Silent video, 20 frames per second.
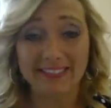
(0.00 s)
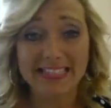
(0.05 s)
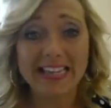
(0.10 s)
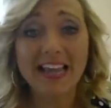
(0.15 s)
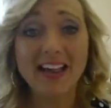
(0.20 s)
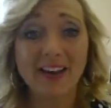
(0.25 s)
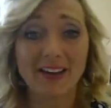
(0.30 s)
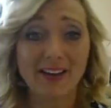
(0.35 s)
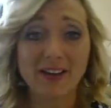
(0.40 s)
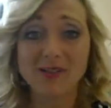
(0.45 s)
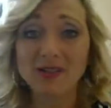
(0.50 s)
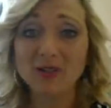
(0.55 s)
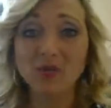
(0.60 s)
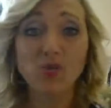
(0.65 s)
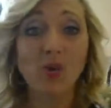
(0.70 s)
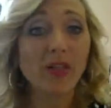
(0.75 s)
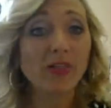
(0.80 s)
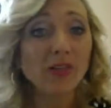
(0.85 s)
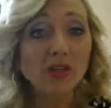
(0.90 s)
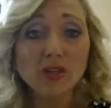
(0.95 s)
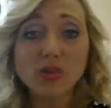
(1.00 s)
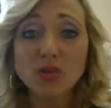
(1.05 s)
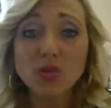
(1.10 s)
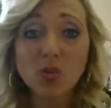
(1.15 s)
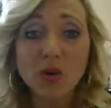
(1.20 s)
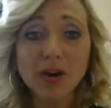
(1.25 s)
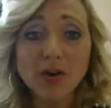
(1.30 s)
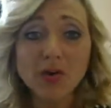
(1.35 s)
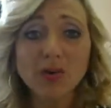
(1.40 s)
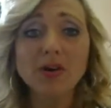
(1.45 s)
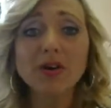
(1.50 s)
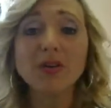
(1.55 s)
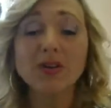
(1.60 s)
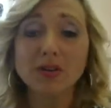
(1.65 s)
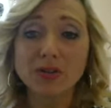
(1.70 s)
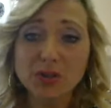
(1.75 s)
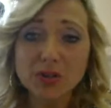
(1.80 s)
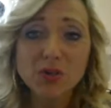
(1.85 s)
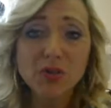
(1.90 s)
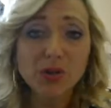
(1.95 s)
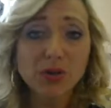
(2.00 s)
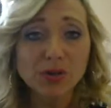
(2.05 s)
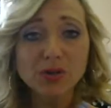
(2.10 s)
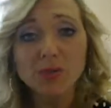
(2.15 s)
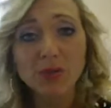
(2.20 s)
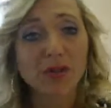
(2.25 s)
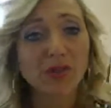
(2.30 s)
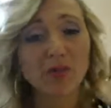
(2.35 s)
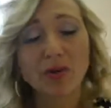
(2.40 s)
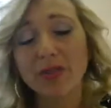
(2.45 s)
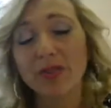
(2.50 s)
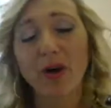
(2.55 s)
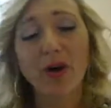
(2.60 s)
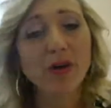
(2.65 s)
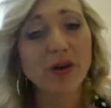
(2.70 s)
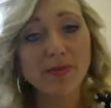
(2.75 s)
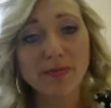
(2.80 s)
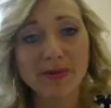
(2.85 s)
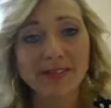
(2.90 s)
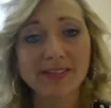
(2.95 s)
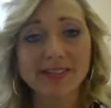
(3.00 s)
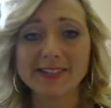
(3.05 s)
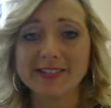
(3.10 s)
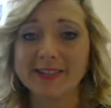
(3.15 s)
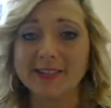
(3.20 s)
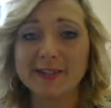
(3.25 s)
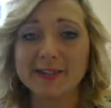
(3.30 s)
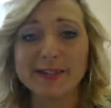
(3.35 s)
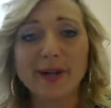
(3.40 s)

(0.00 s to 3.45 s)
Yeah, because whether you do one order or 2 orders with all your businesses.